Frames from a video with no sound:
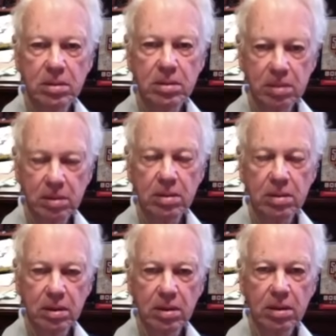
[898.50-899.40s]

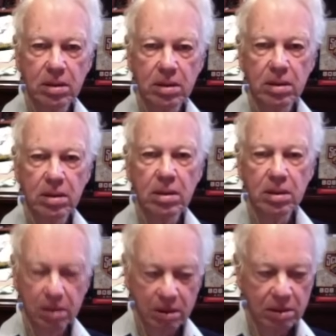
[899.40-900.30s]

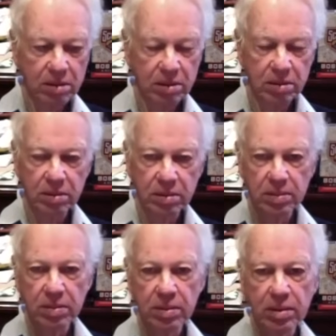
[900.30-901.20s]

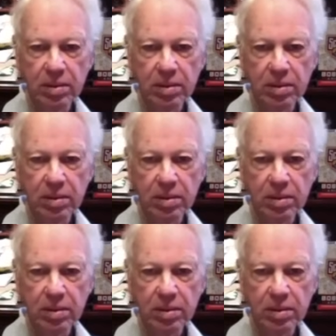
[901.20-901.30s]
This person isn't speaking.